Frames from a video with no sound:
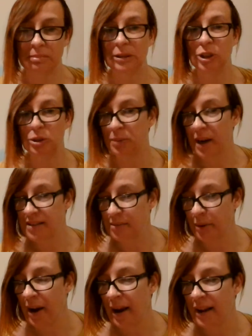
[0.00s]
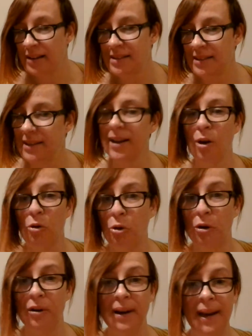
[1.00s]
Surprise, surprise, yeah,
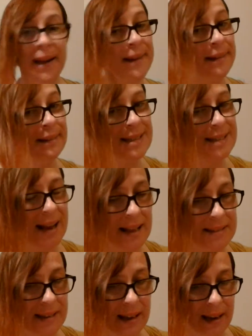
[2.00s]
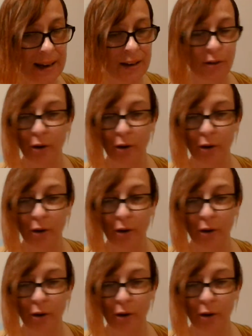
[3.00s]
or English essay,